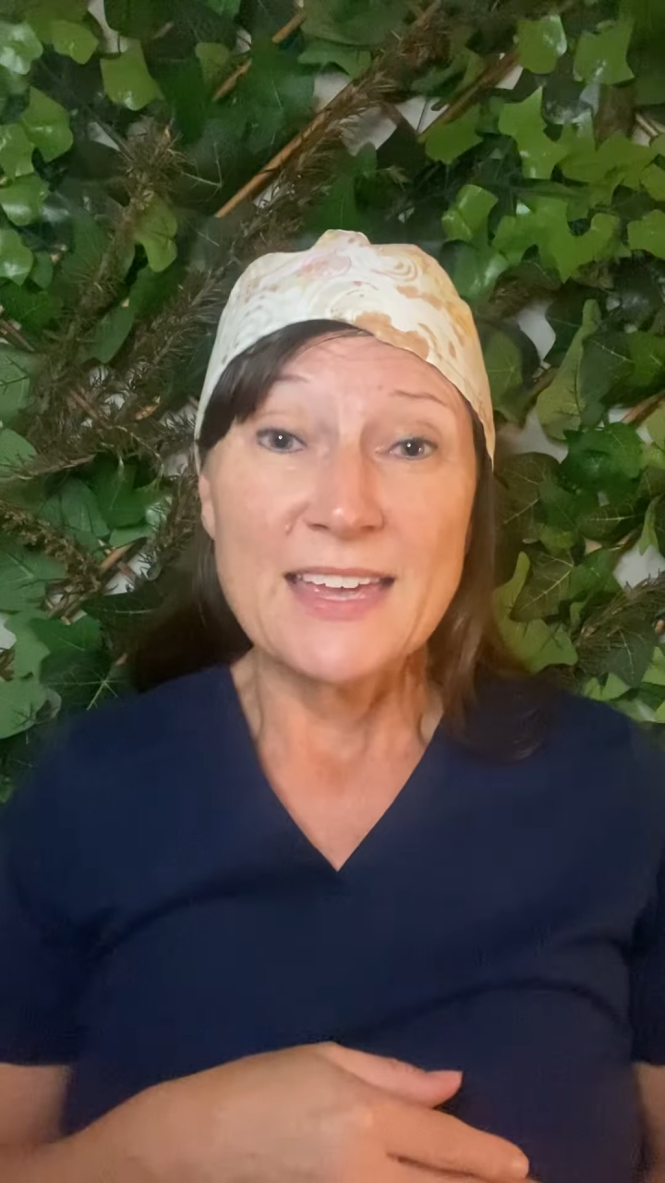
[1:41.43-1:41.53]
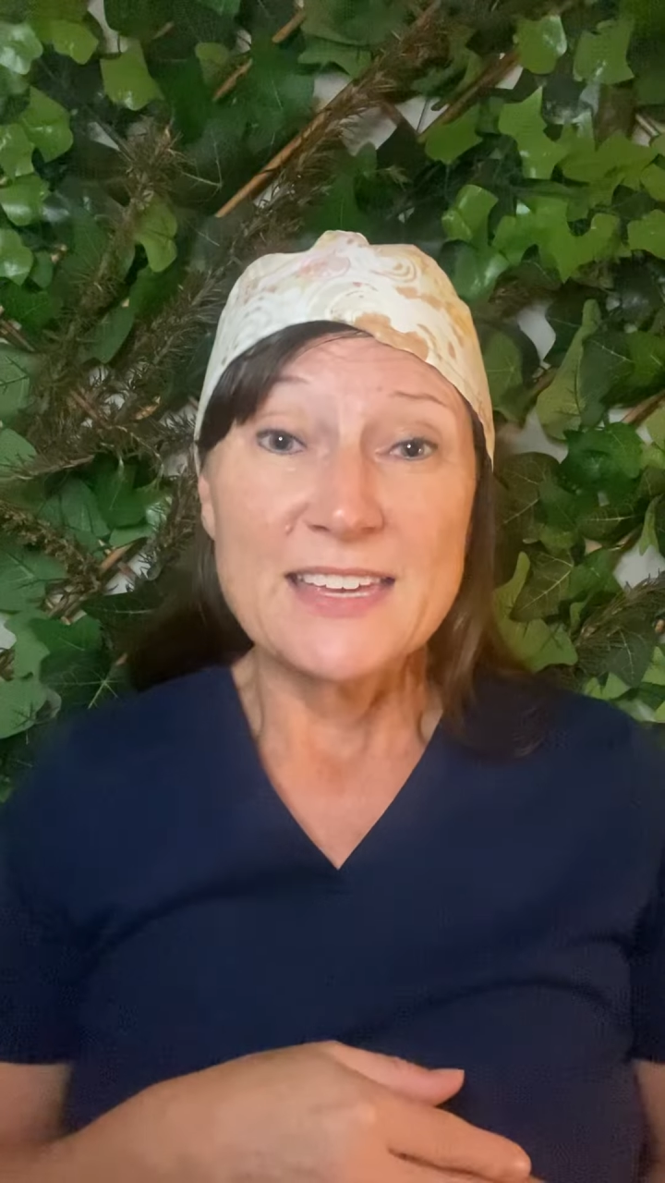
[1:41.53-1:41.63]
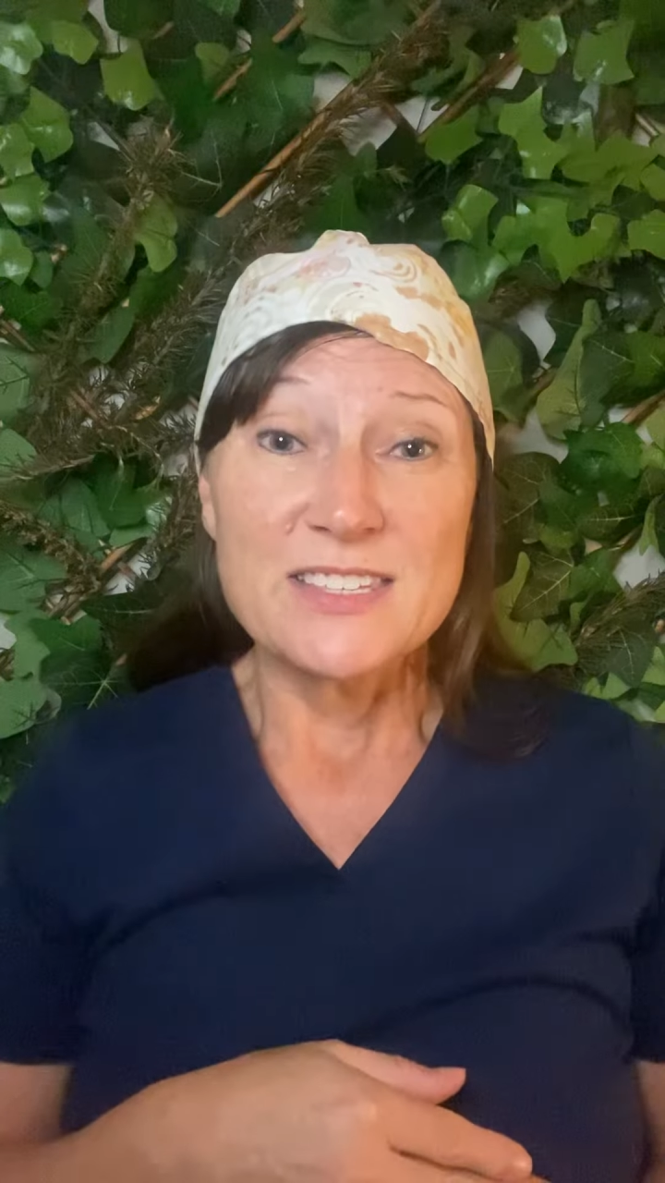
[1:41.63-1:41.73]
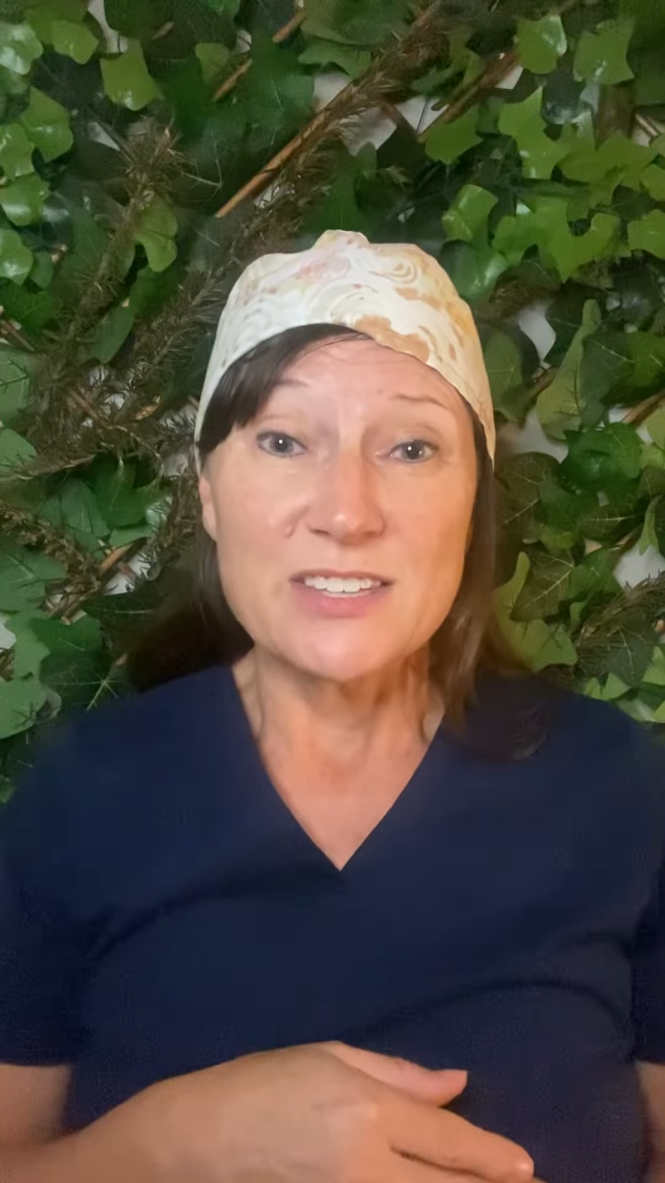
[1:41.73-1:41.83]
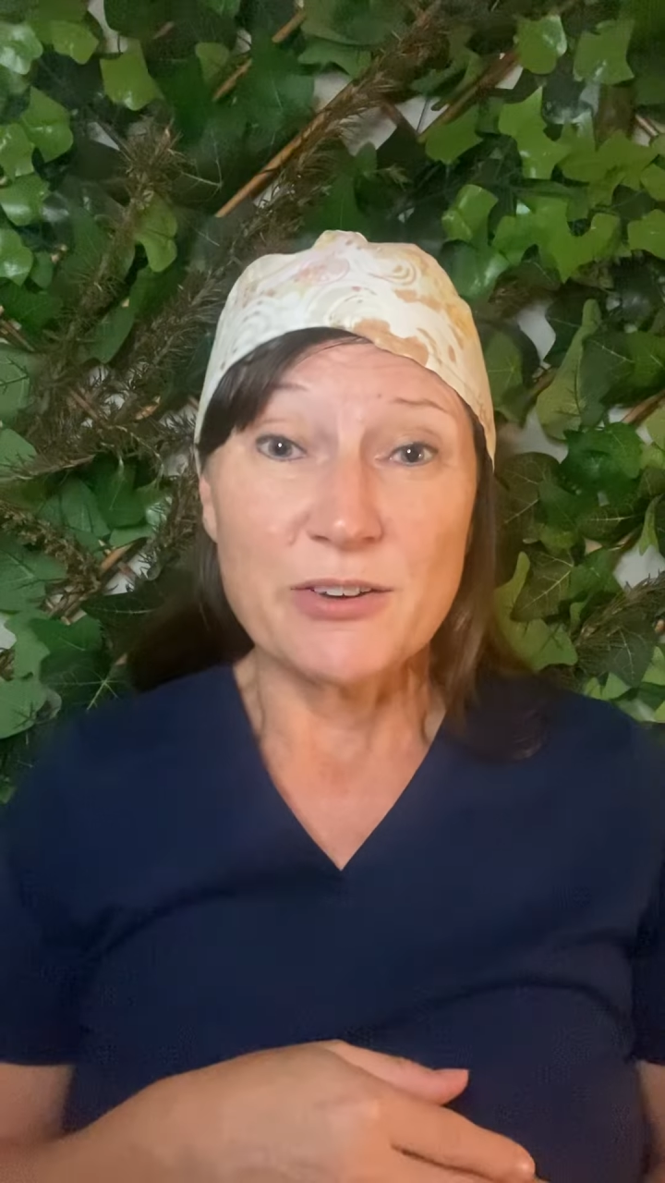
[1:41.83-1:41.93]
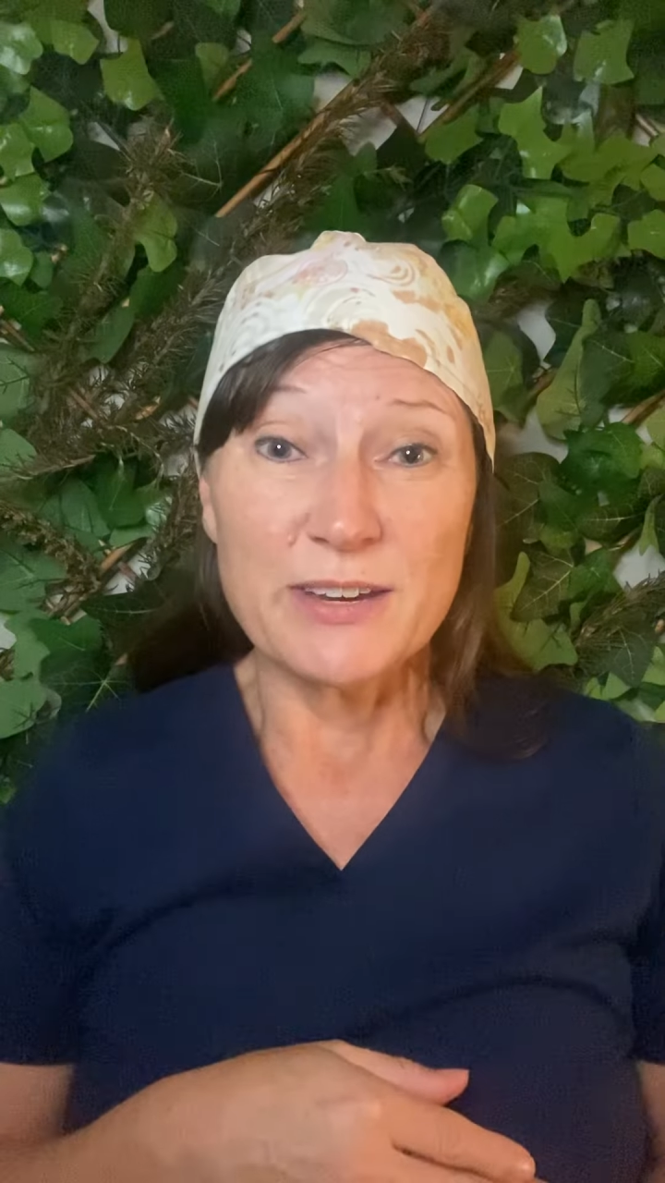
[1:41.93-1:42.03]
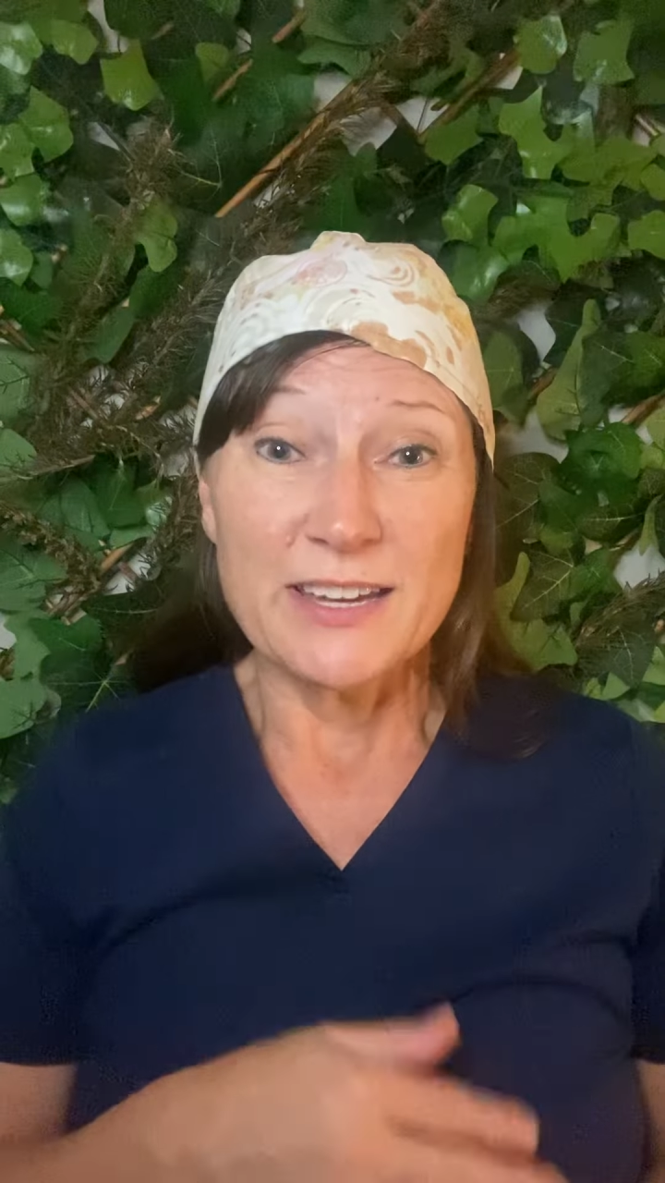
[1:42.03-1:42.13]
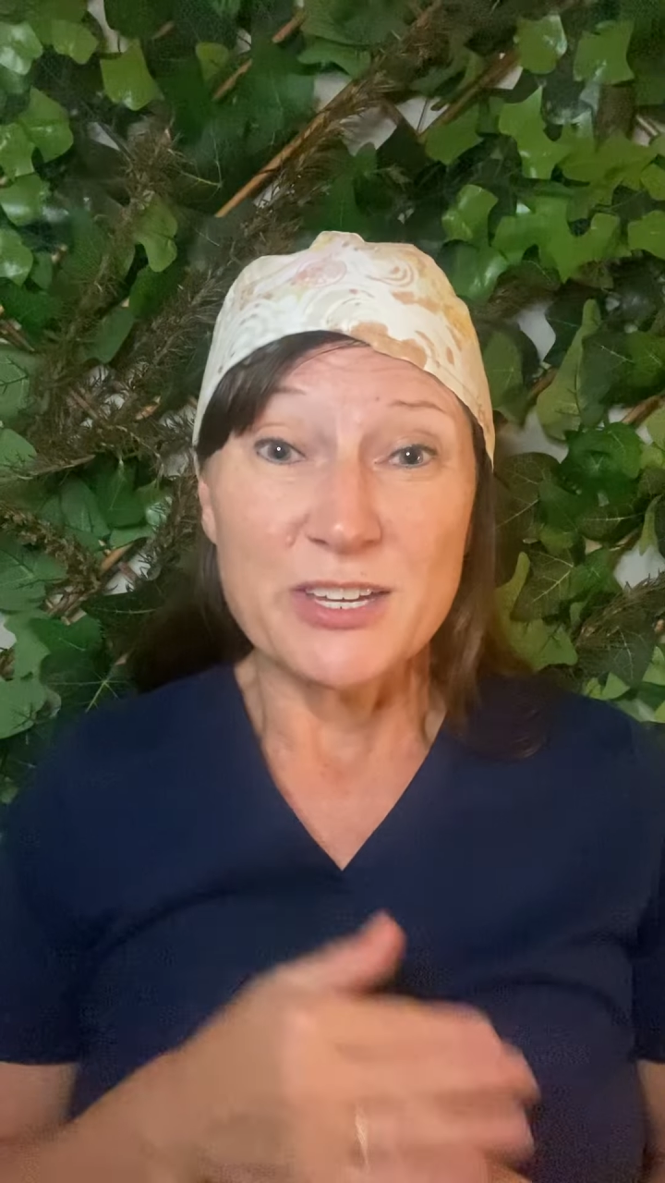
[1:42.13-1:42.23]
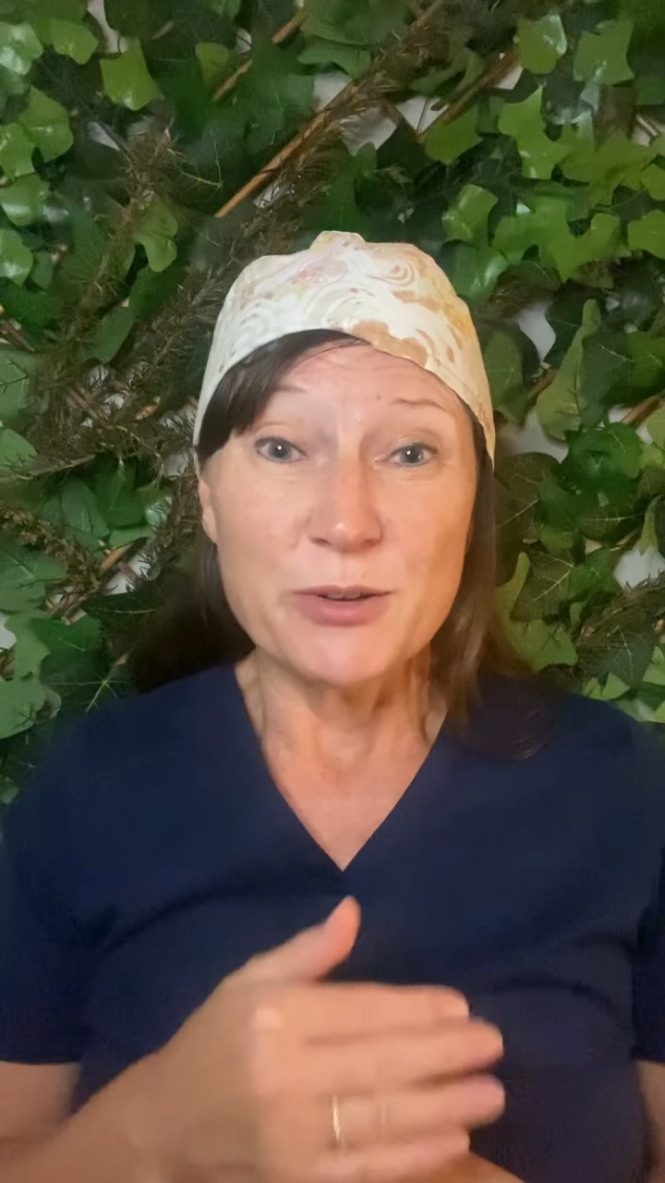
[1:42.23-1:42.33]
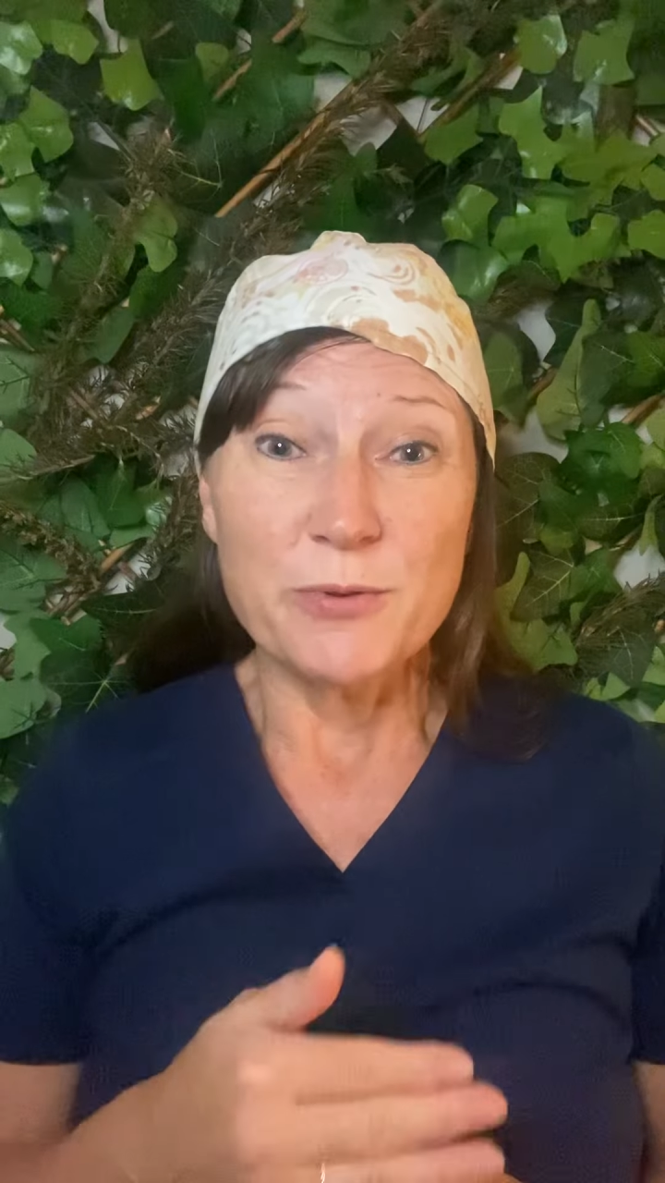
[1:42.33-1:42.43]
So are
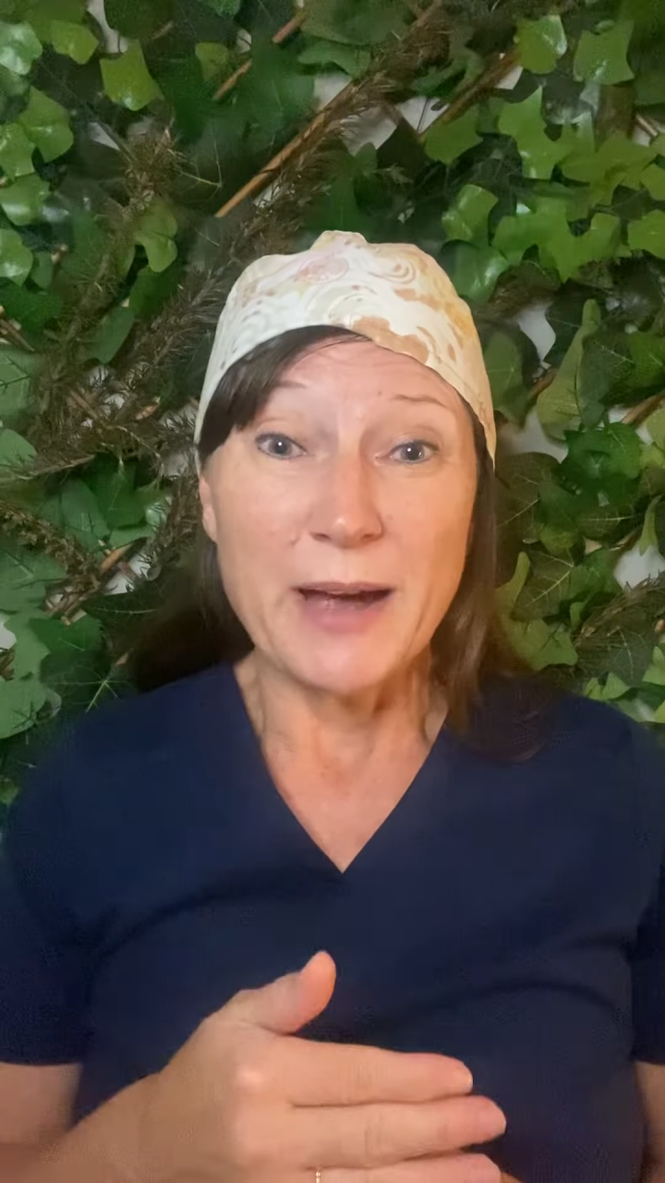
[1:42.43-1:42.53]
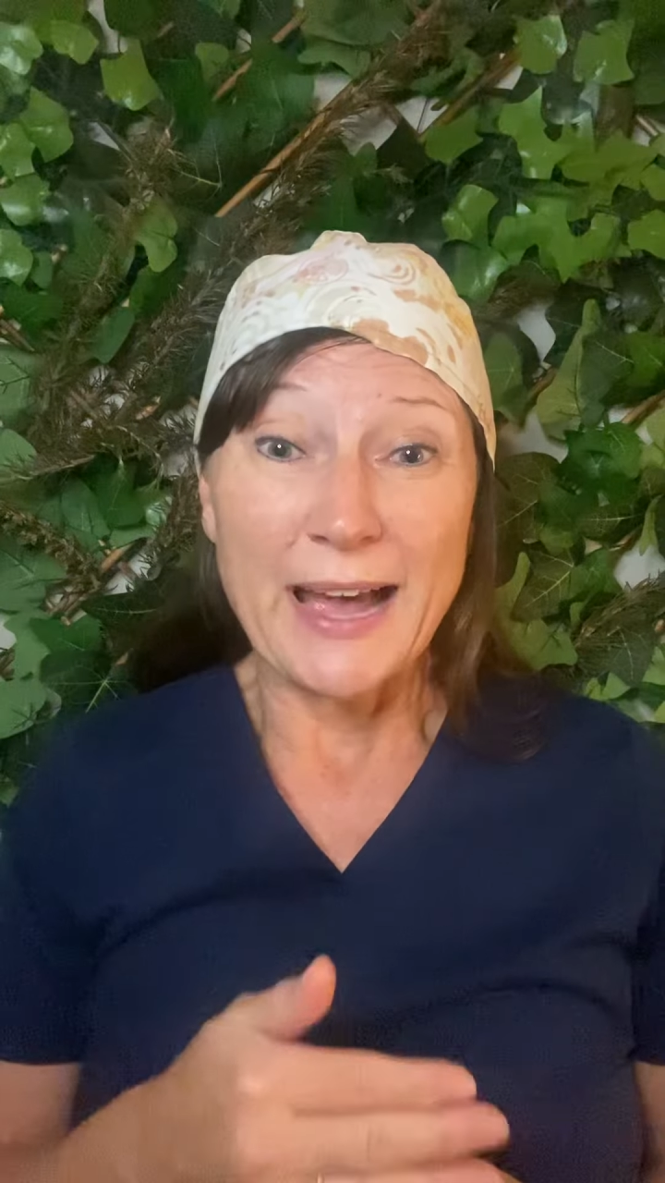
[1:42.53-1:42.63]
you